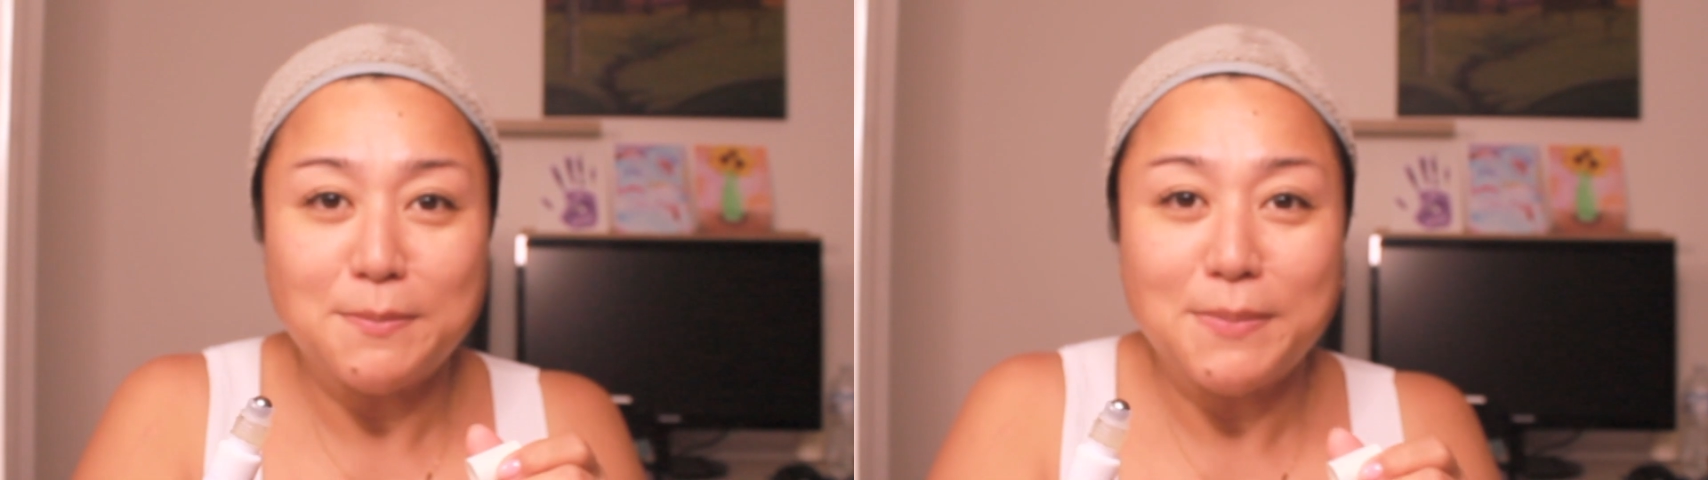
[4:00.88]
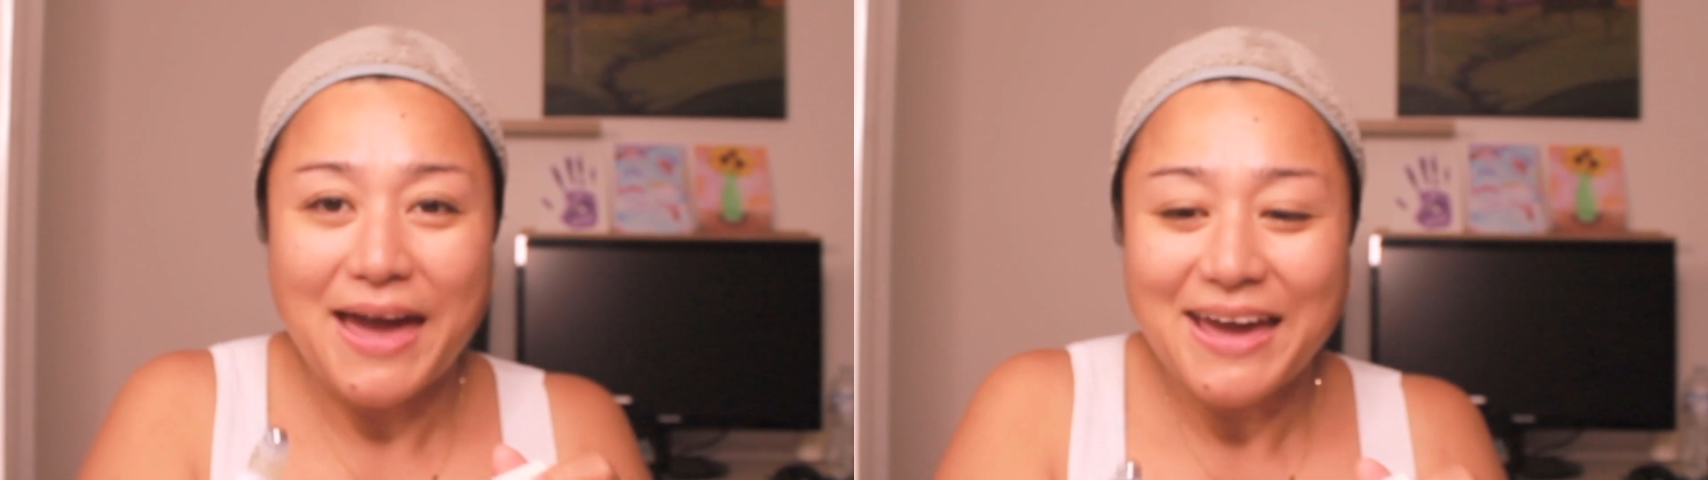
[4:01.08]

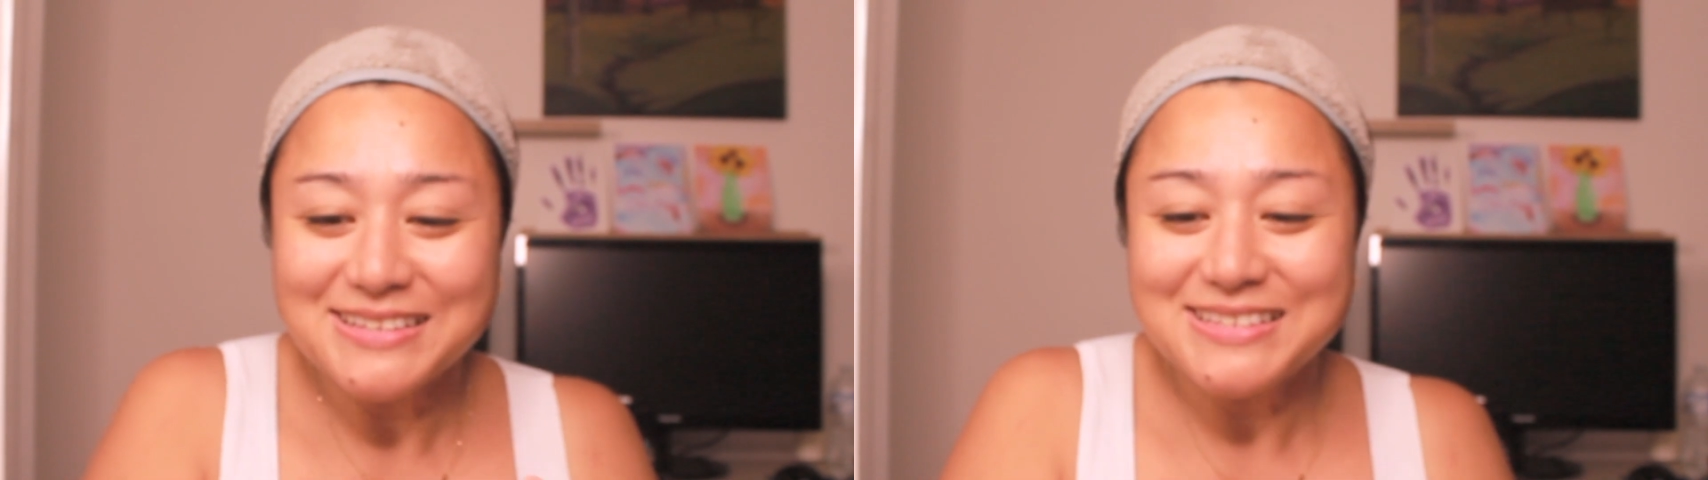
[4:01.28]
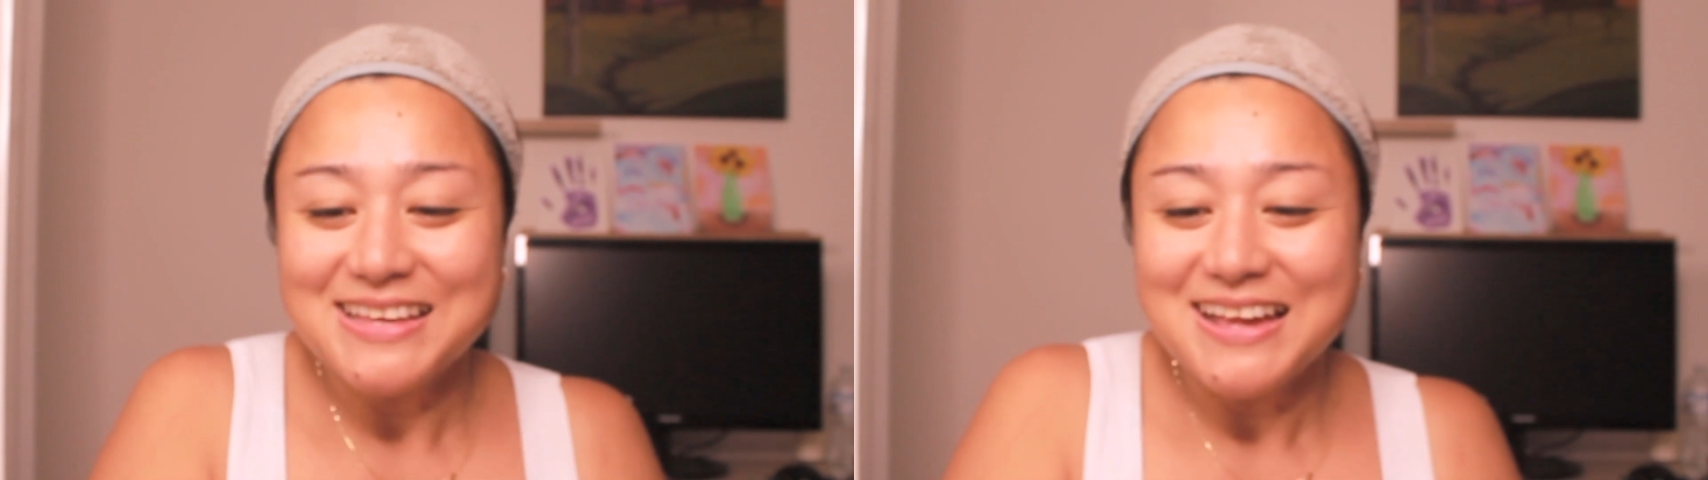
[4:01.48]

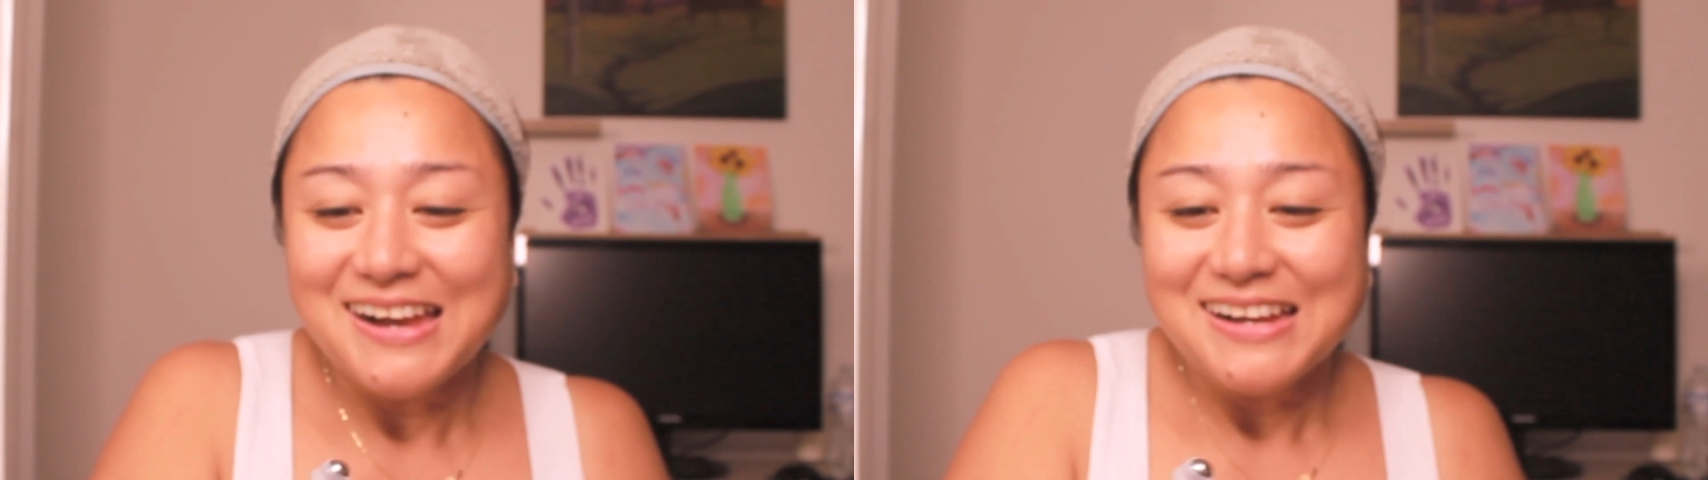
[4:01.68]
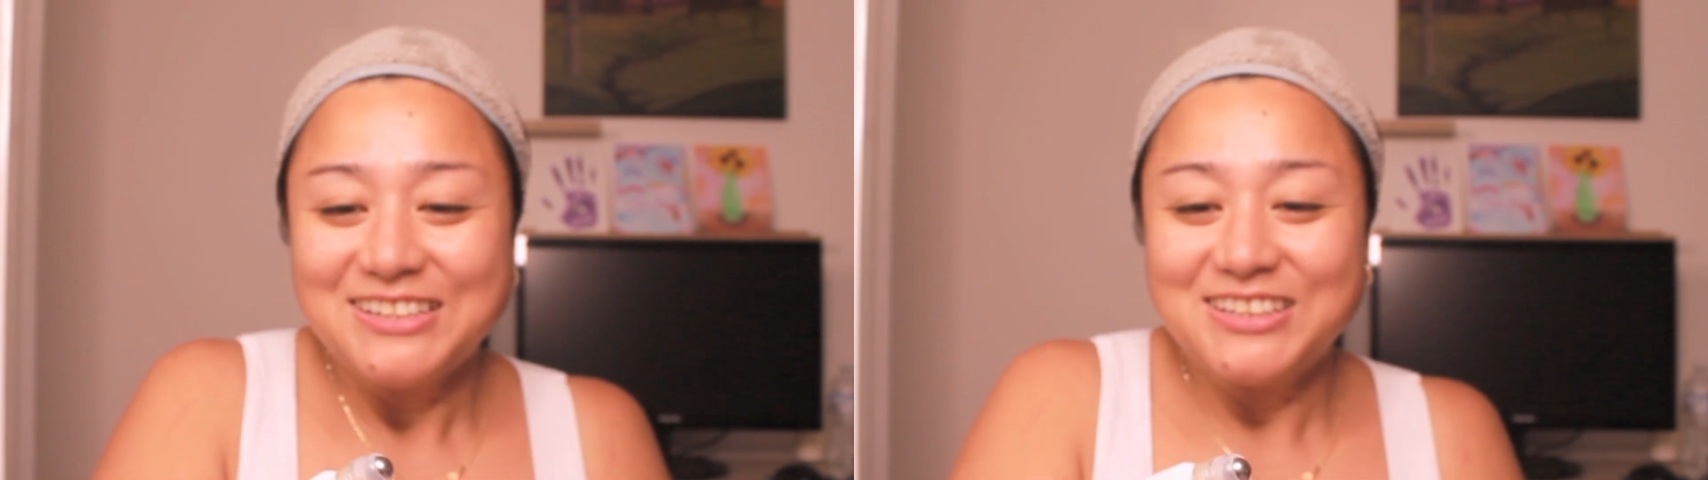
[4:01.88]
bags,
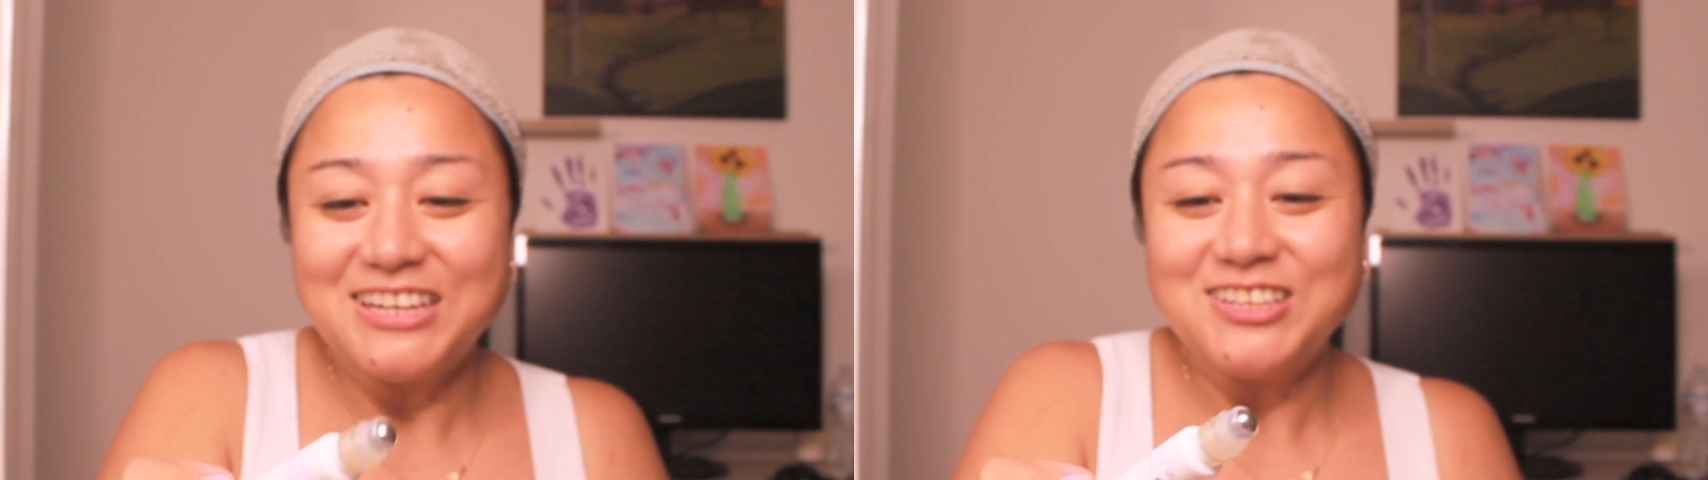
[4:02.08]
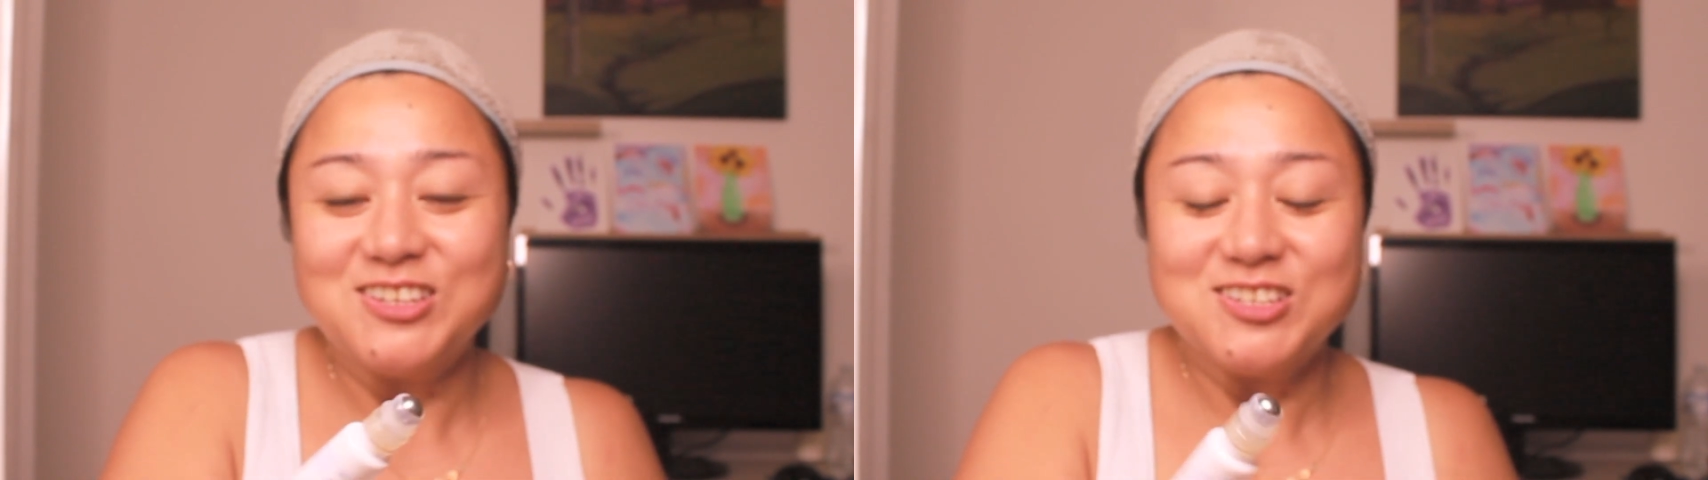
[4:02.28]
you
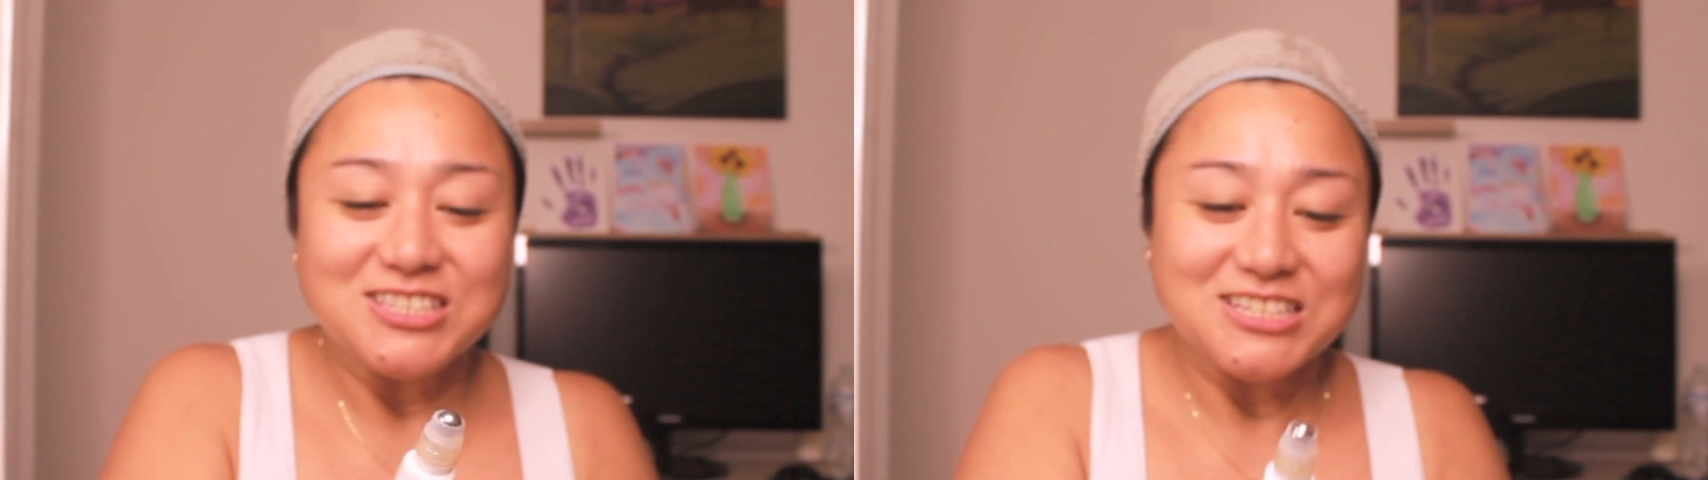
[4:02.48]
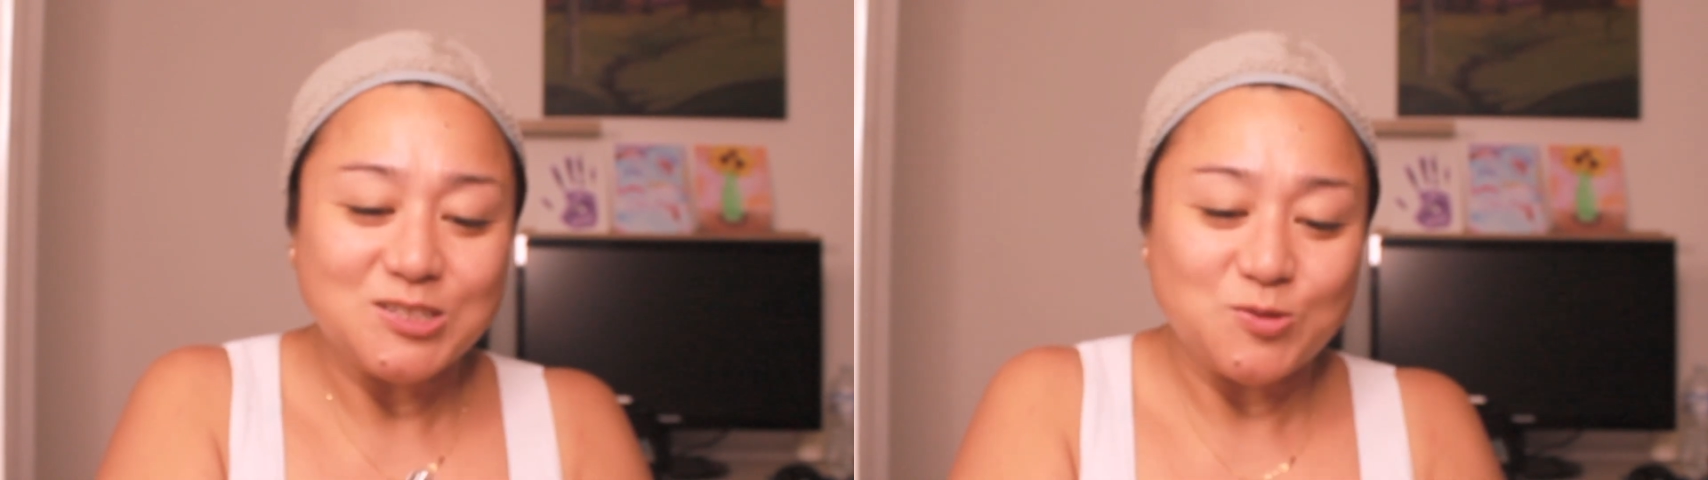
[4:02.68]
can
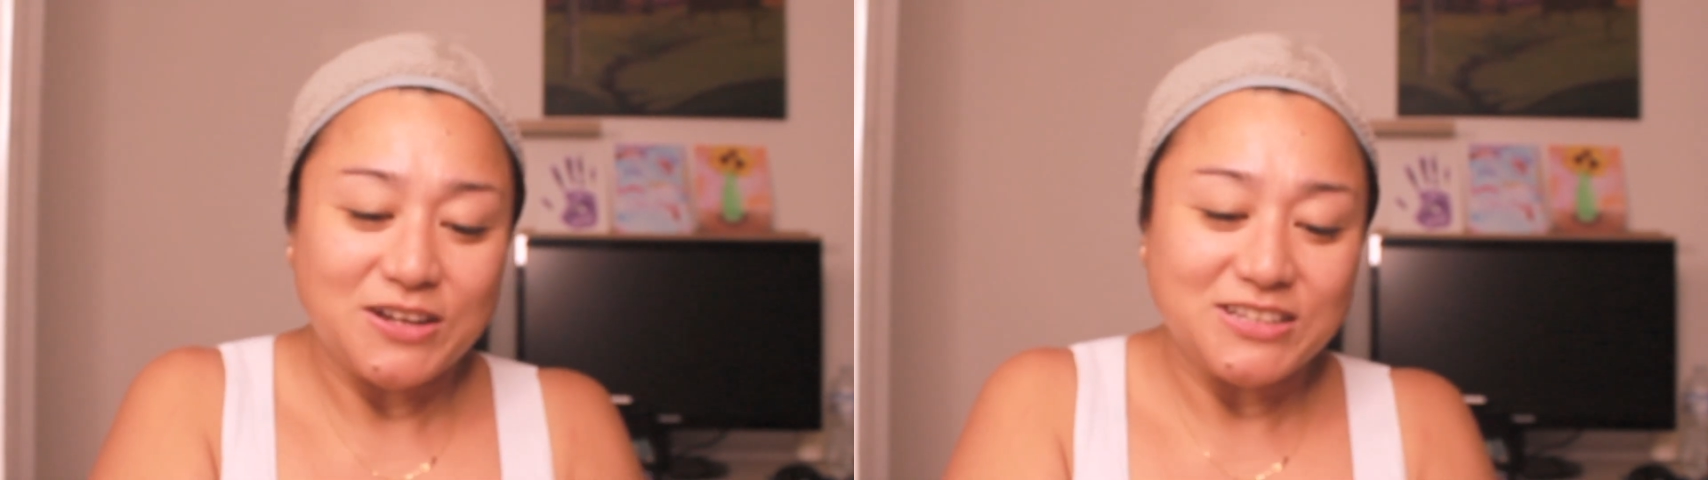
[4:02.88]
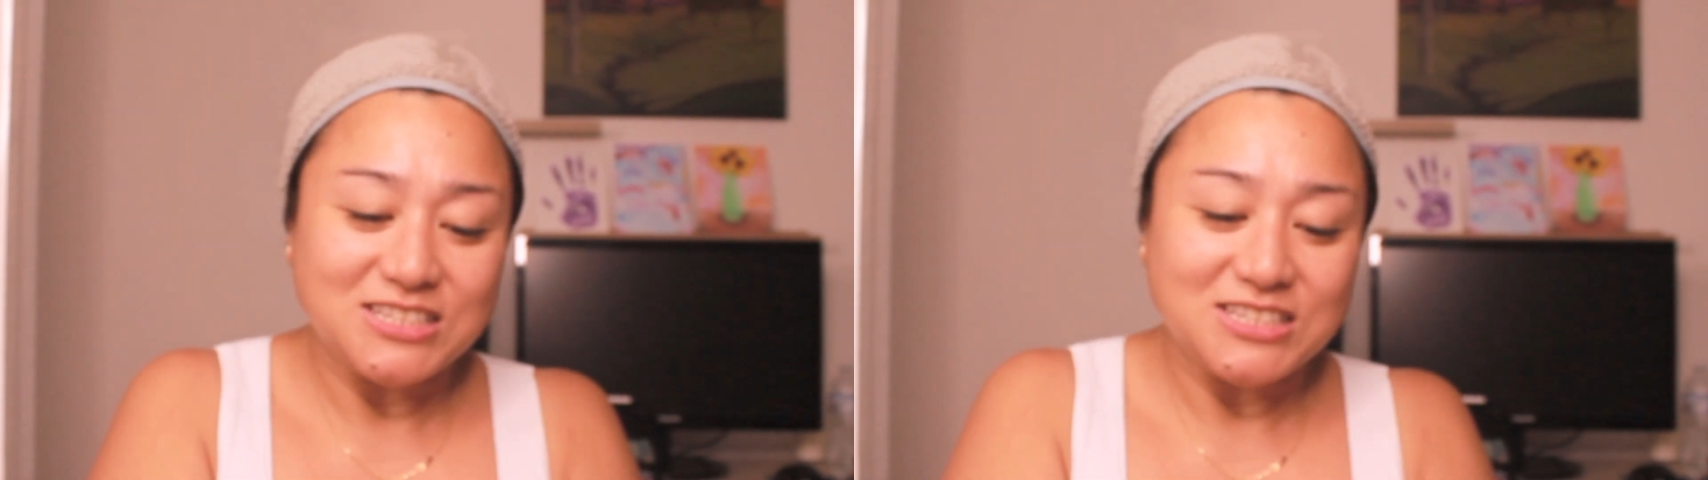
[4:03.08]
use this one.